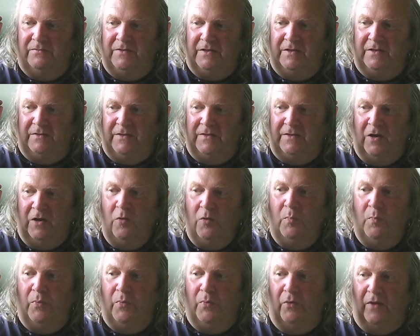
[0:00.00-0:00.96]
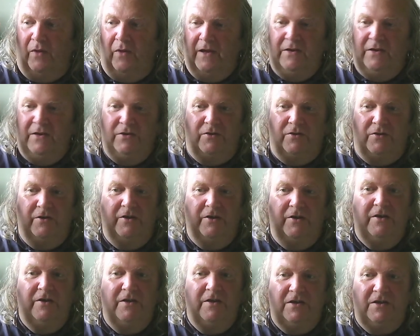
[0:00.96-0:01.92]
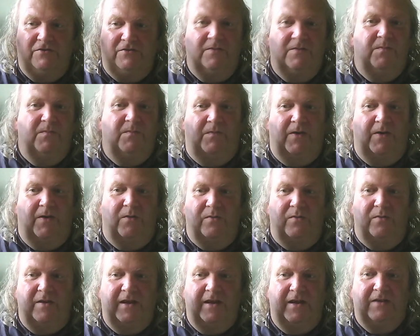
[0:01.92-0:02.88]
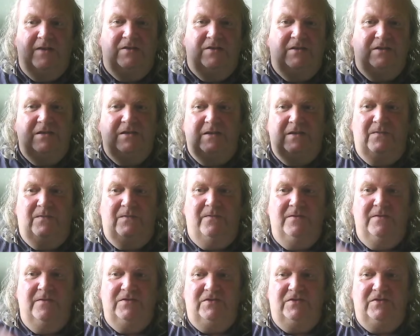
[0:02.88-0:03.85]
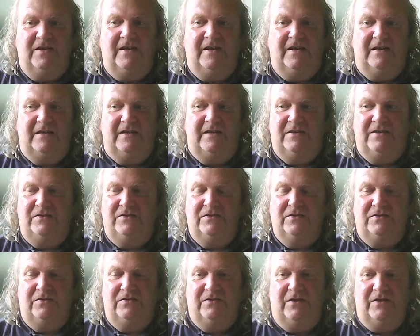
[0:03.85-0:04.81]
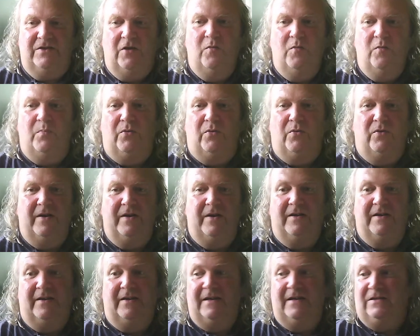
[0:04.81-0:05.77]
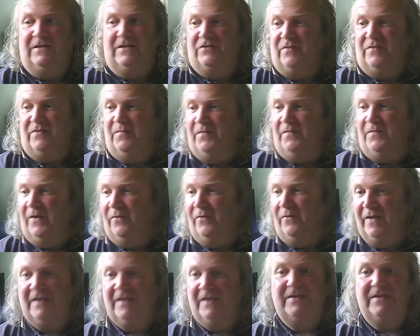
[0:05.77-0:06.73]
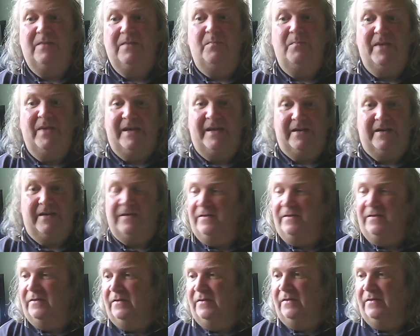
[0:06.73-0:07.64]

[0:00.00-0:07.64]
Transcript: The, the opal in your early trim phone, is it a different size to the opal in a later trim phone? Is it bigger?